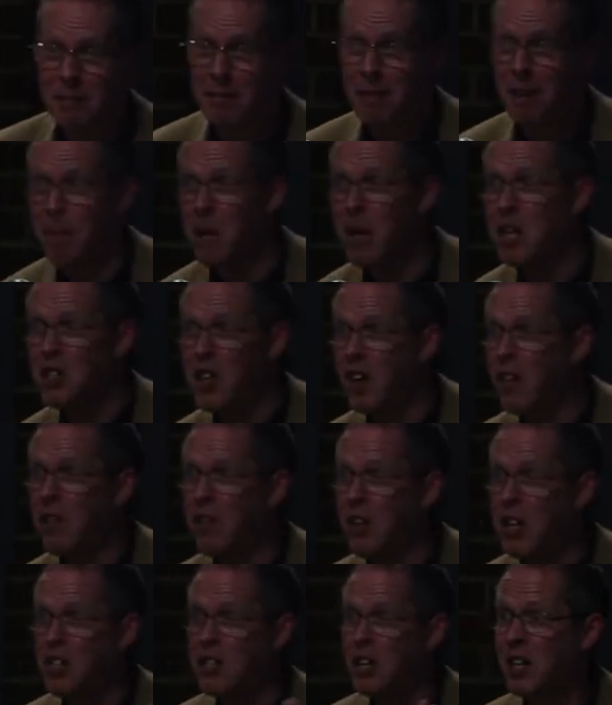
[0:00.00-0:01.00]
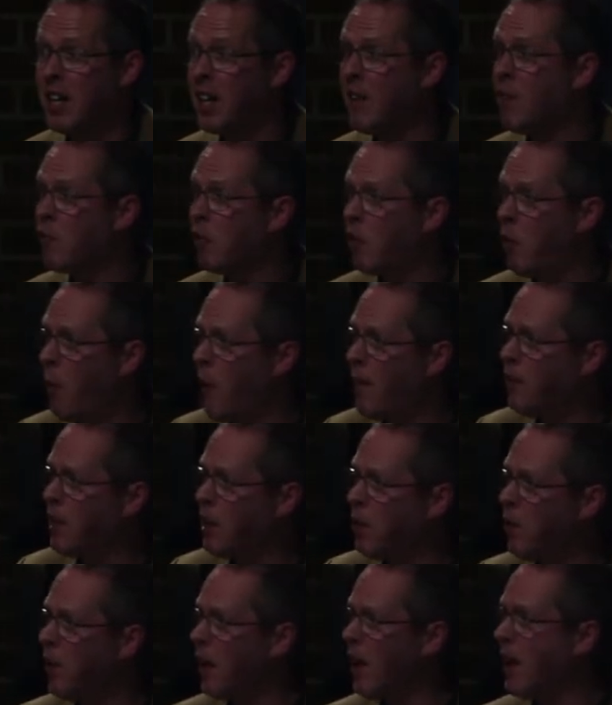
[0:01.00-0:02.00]
Amongst other things, it gives whoever
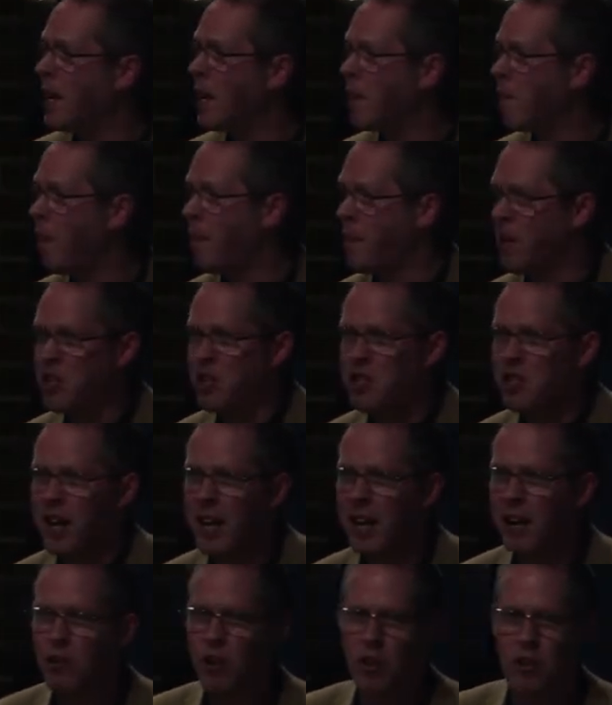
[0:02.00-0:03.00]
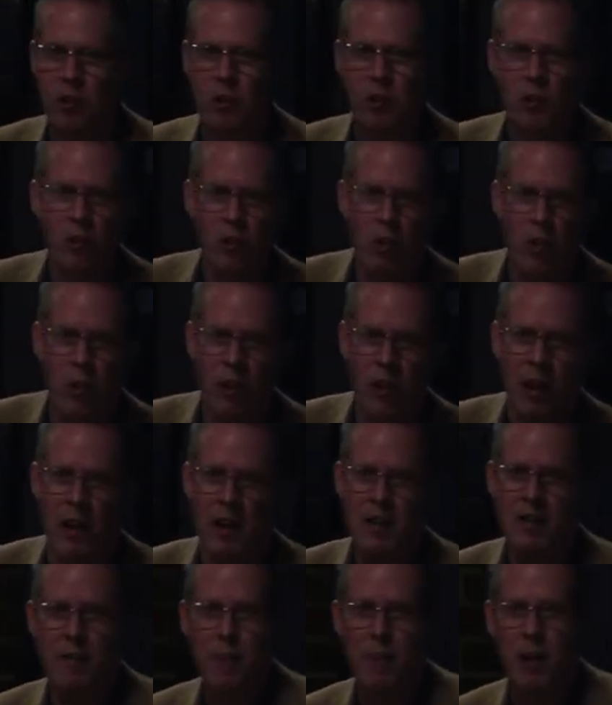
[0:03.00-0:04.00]
you like permission to access all, all
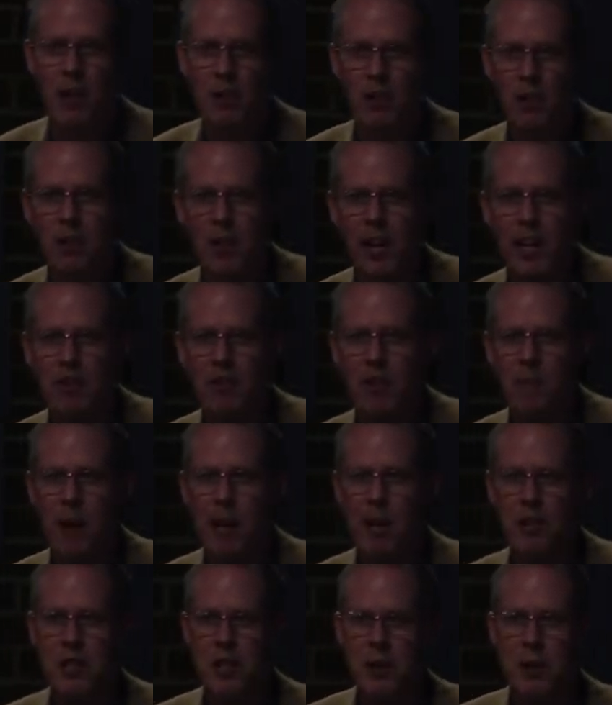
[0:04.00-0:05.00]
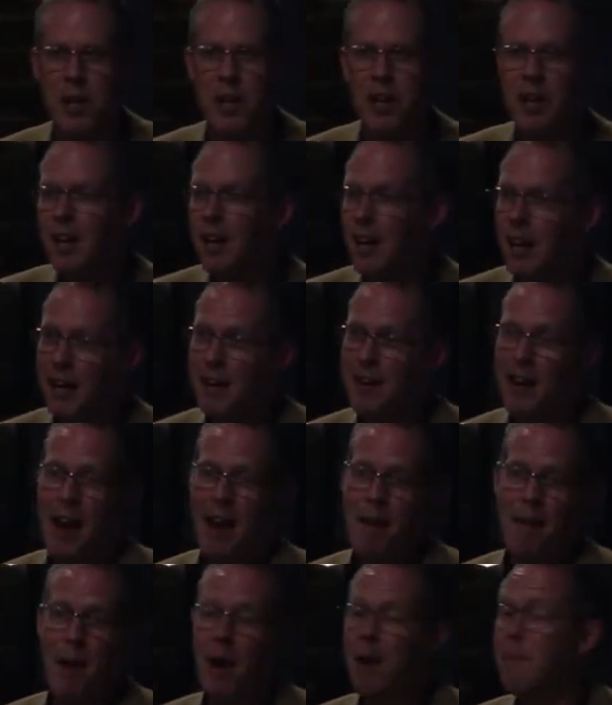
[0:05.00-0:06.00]
kinds of personal data about you. And
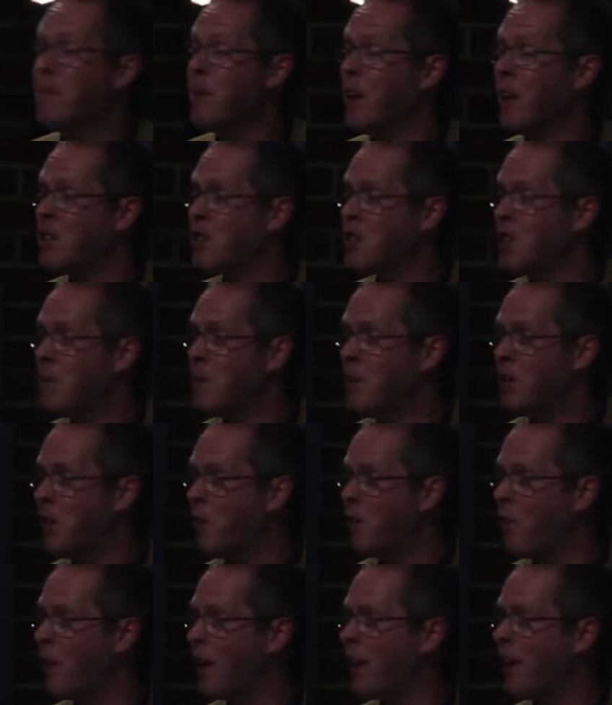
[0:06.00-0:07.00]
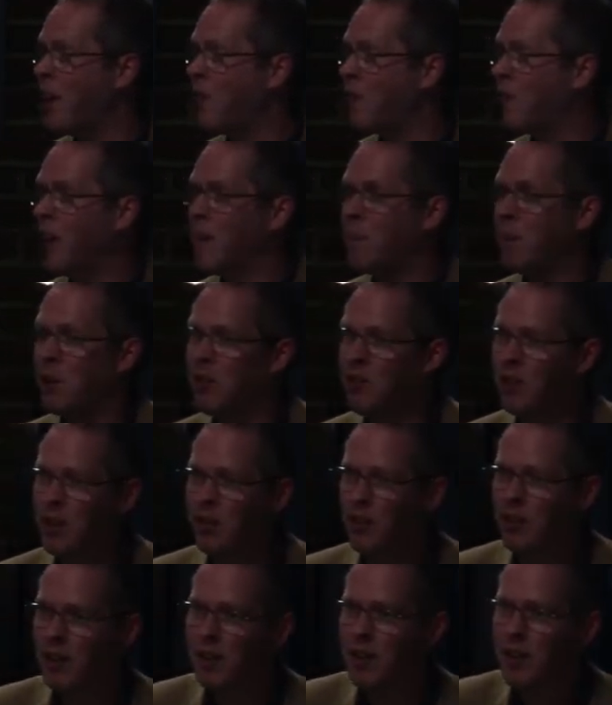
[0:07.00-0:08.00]
I, I assume you didn't realize that because they
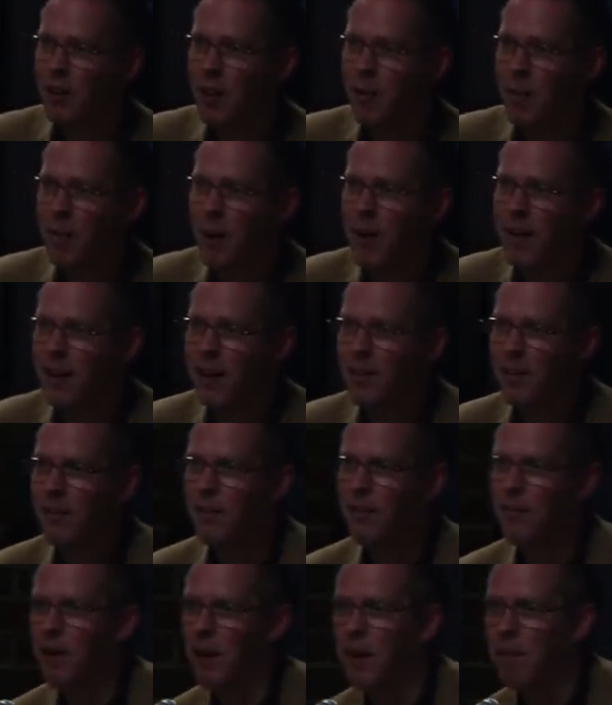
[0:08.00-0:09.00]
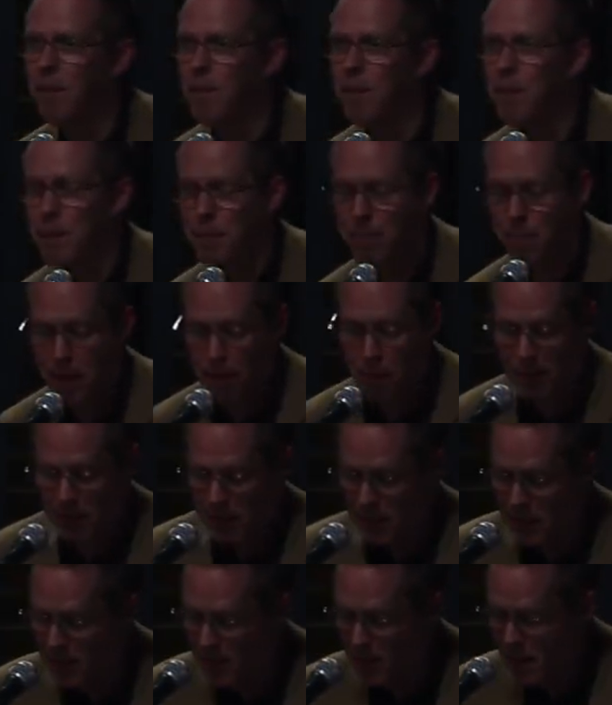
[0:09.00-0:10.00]
certainly don't make it um,
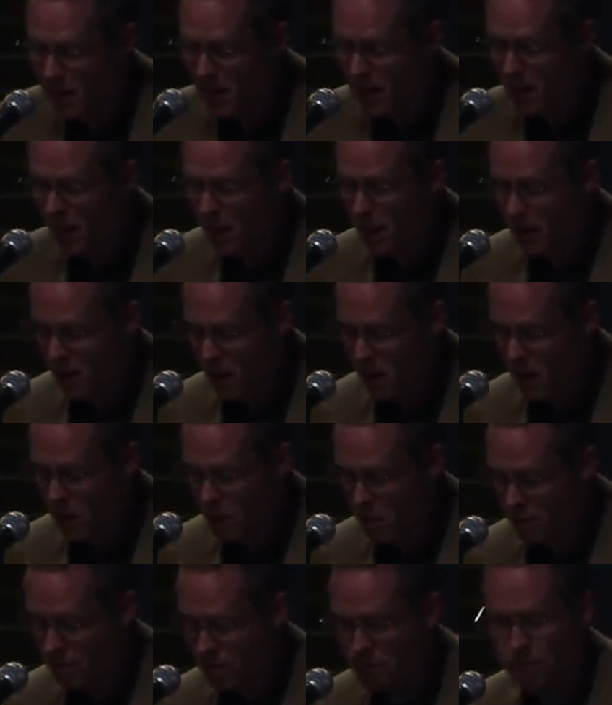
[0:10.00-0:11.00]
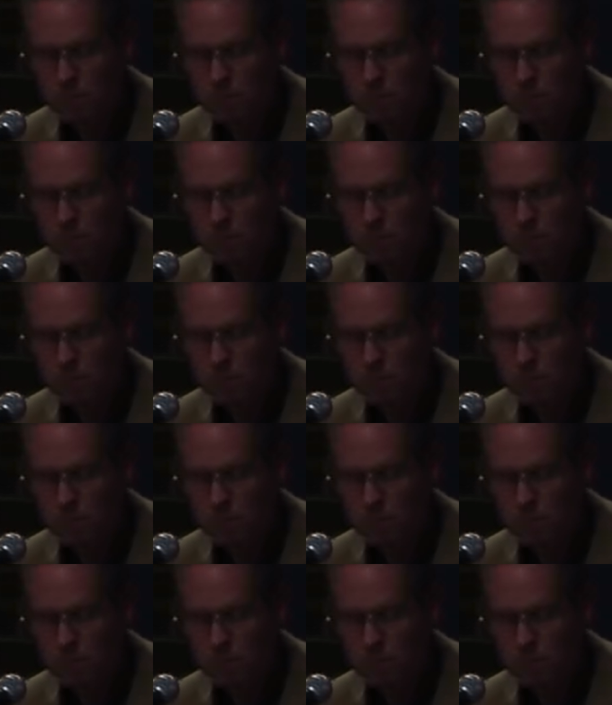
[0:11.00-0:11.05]
publicly known.